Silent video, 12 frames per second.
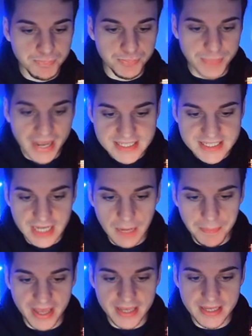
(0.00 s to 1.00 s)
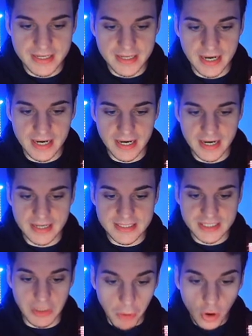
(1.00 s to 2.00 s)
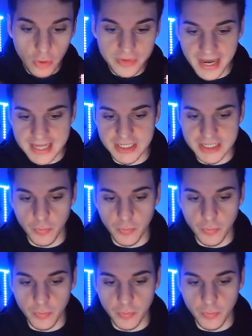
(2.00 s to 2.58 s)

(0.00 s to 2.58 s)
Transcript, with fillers: Next up in uh, tomorrow night,